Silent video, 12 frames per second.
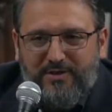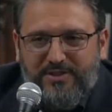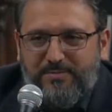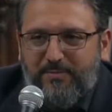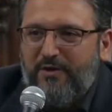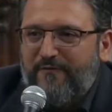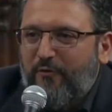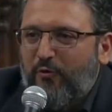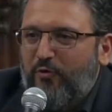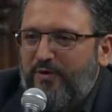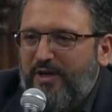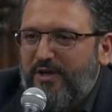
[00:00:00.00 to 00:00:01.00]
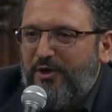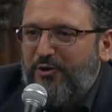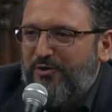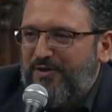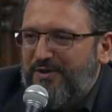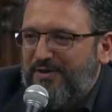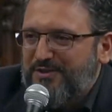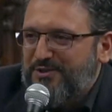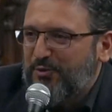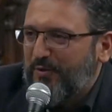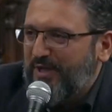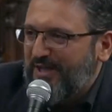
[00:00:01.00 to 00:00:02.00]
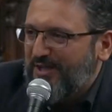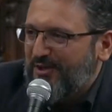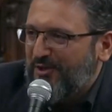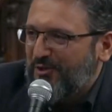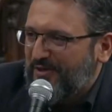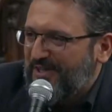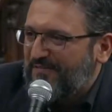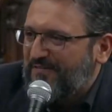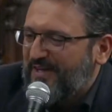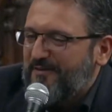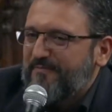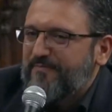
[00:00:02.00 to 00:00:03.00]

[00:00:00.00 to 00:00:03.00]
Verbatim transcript: smartphone and on your screen and on your TV.